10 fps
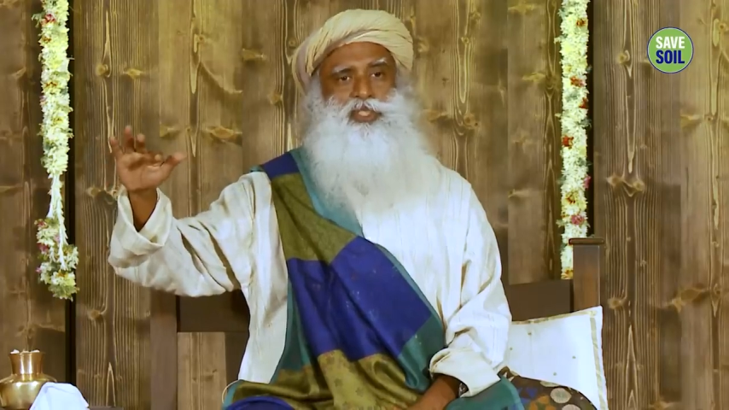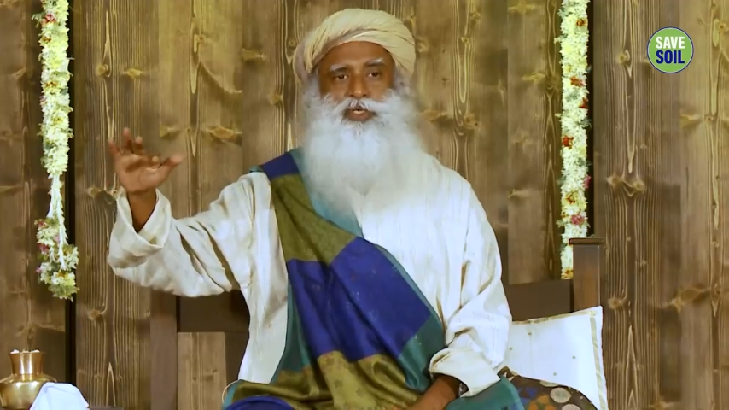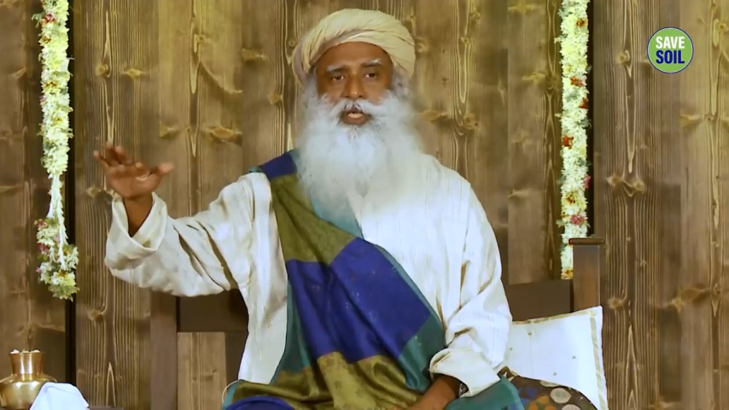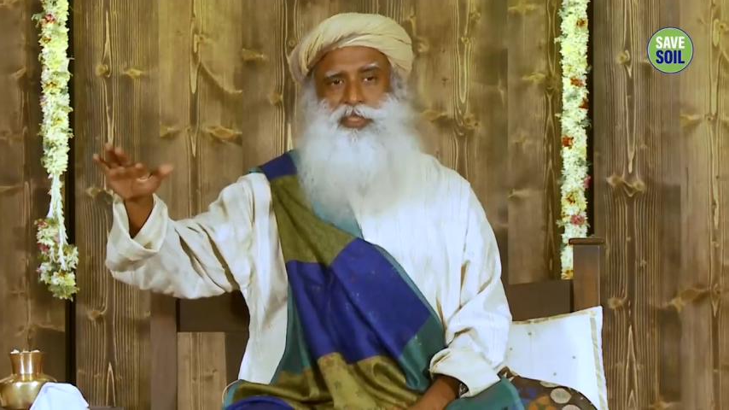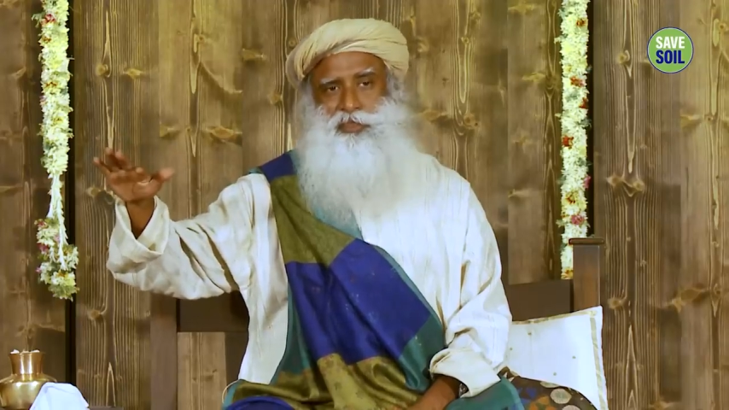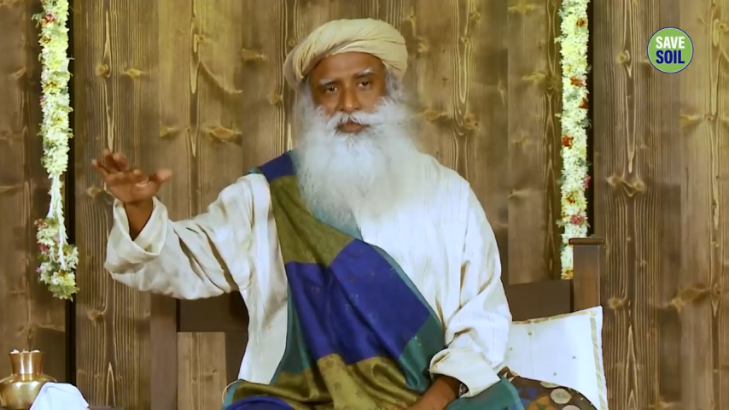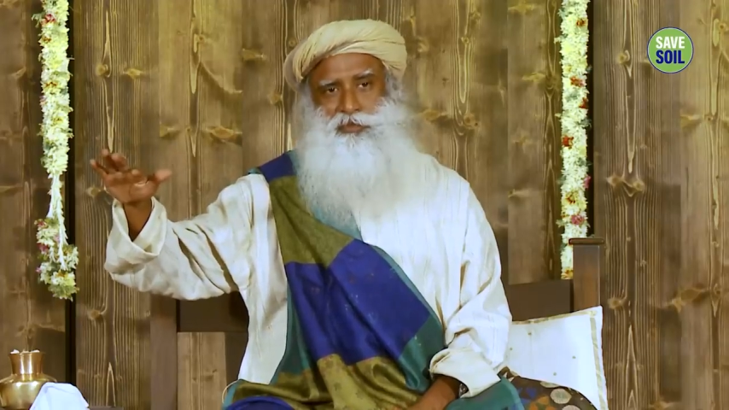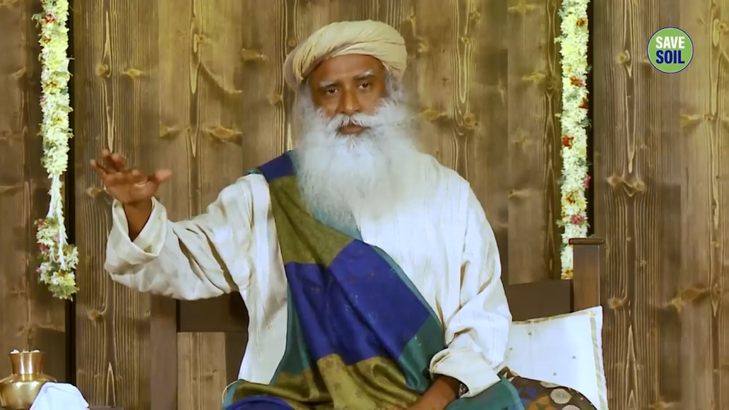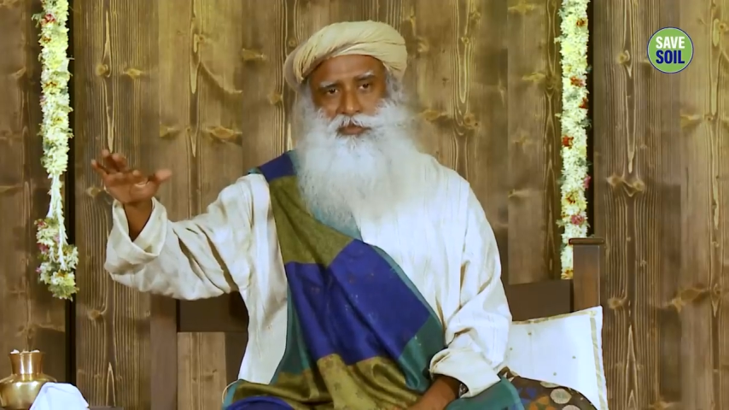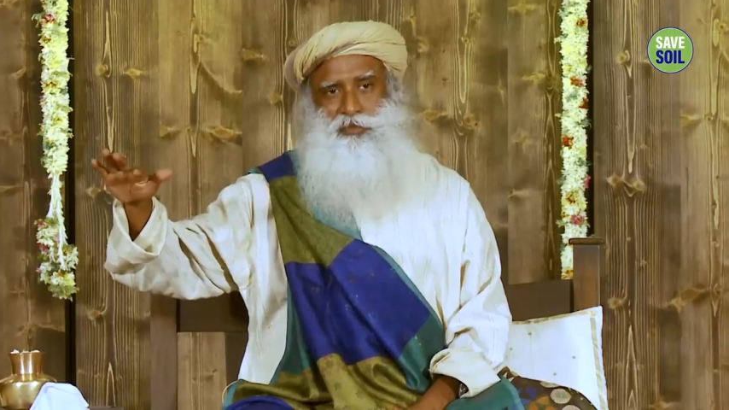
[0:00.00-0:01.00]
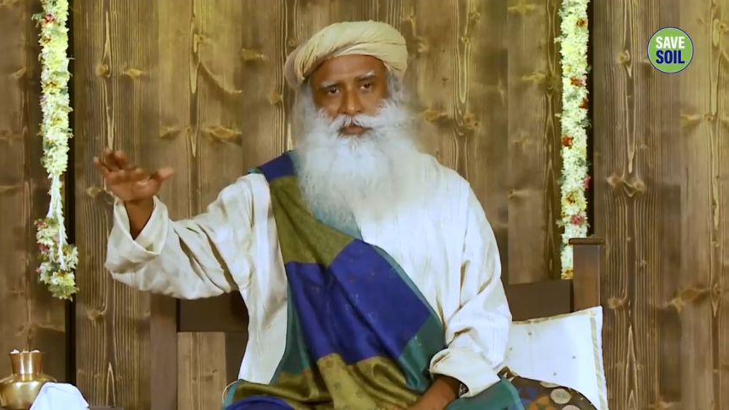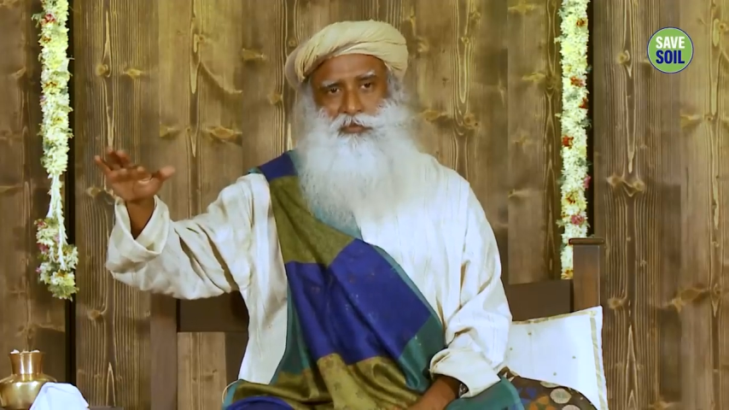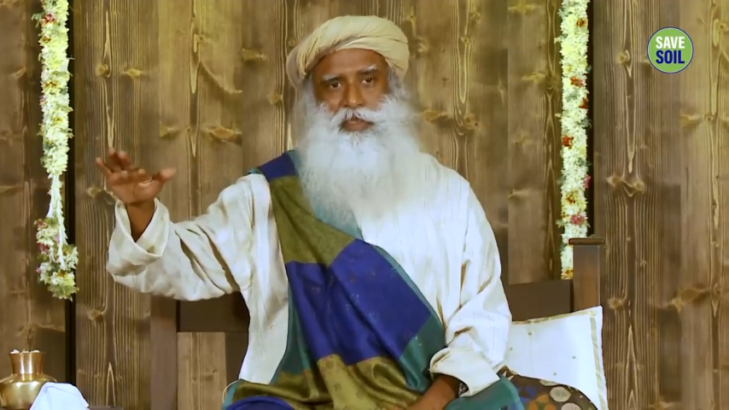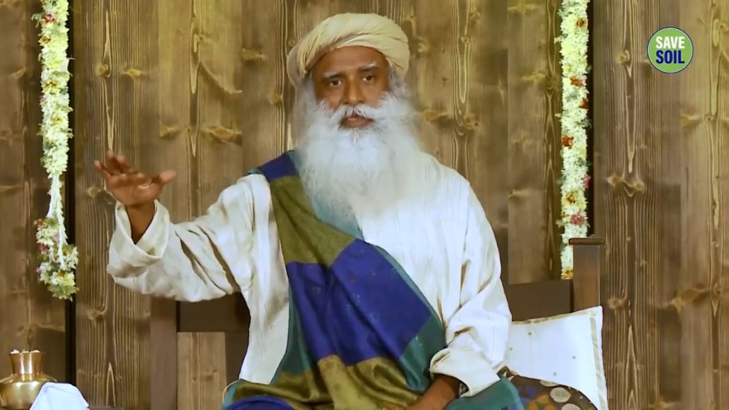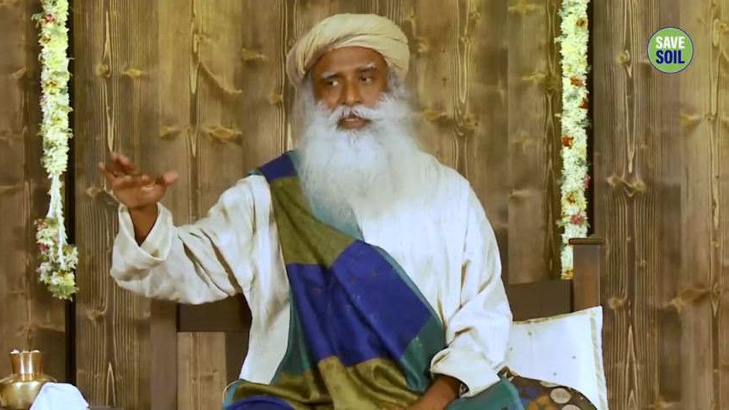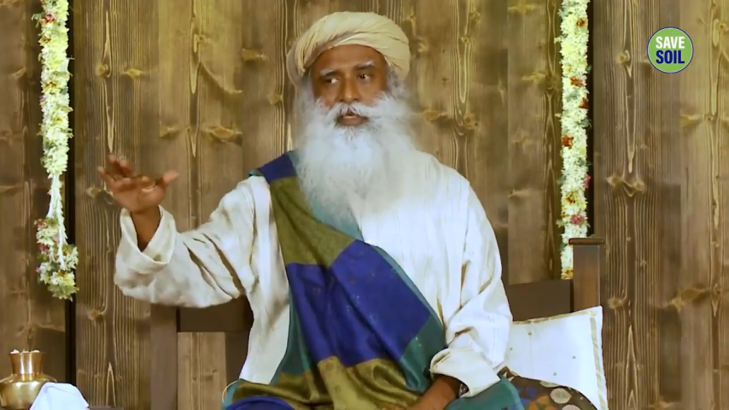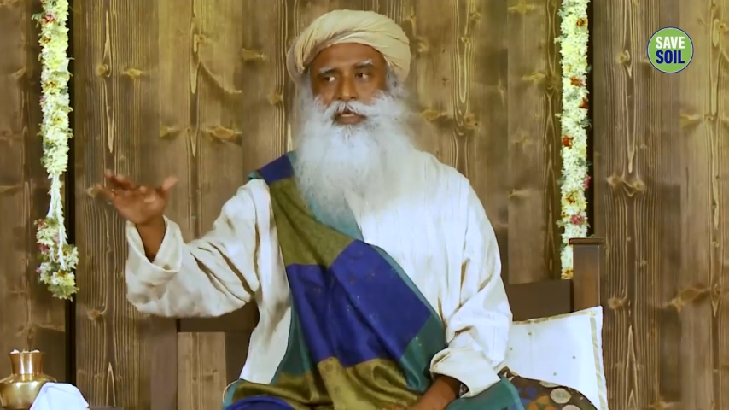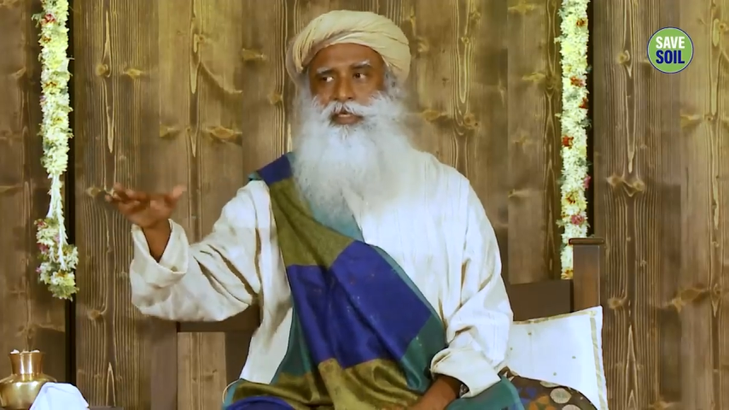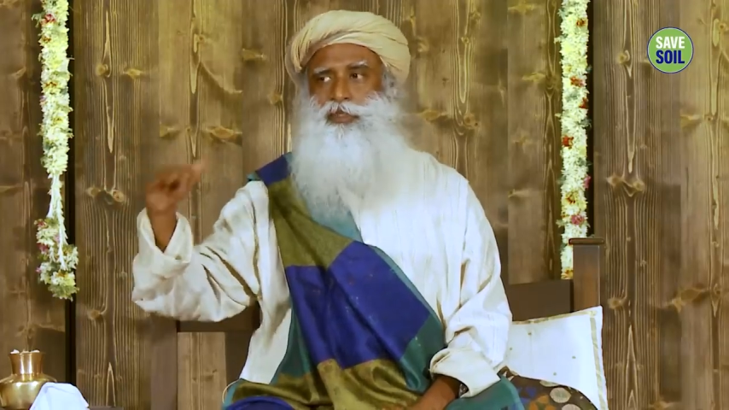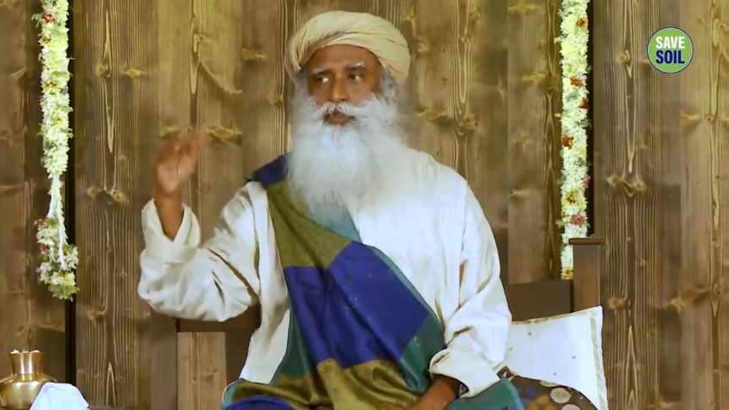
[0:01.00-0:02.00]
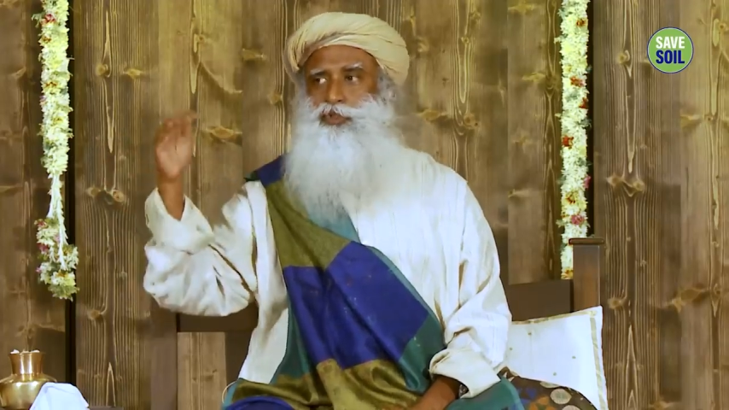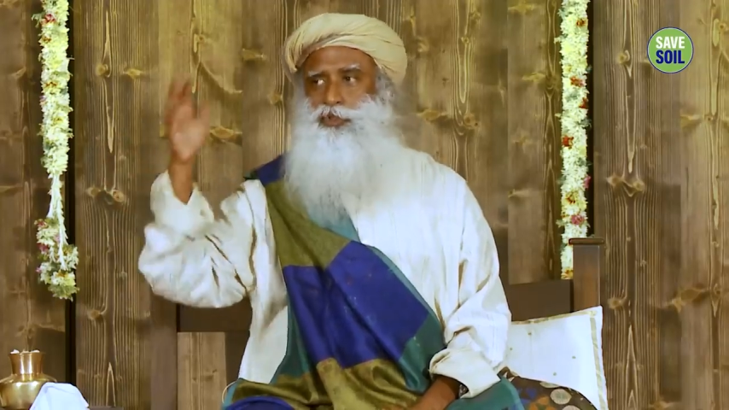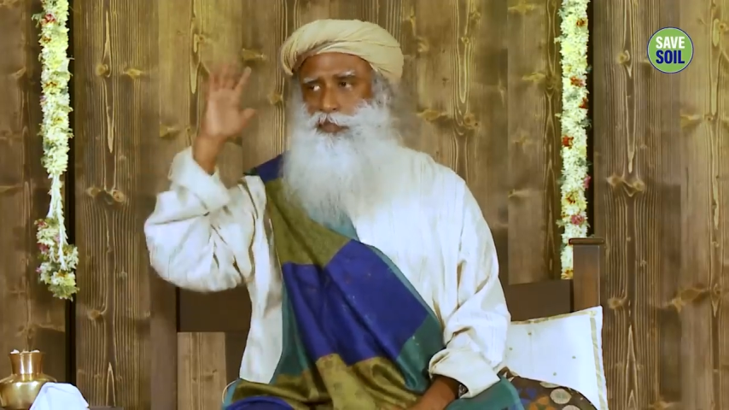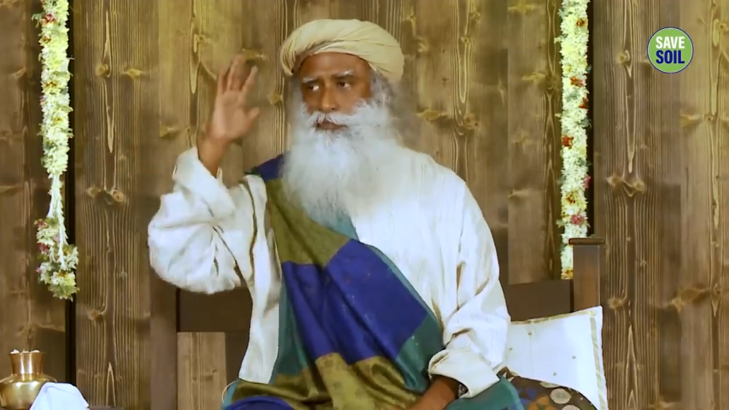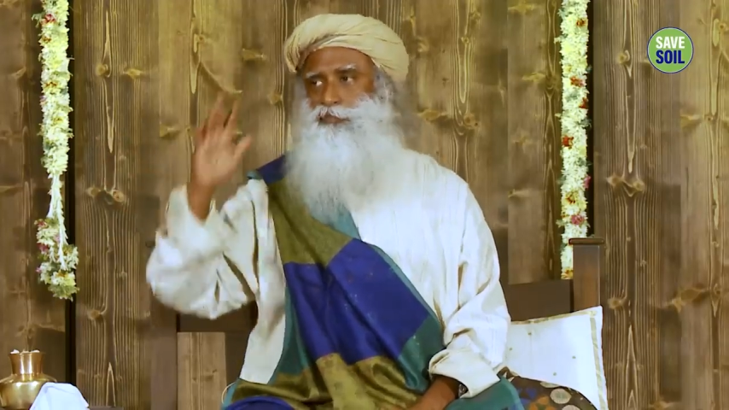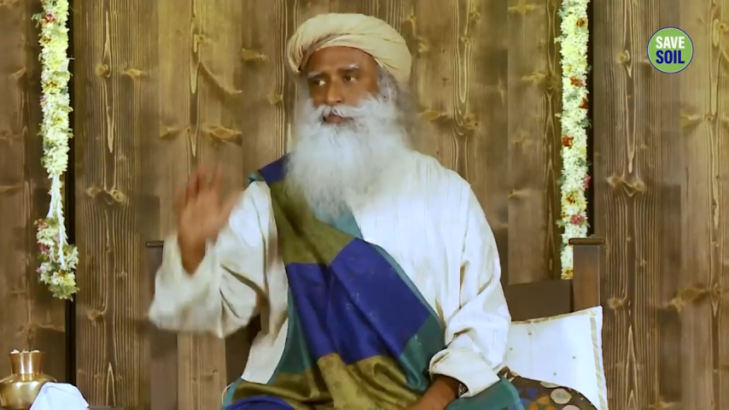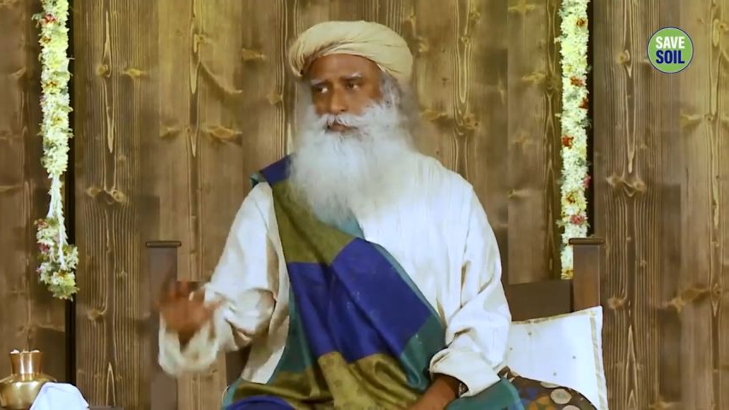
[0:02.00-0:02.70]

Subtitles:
straight will think he is intuitive.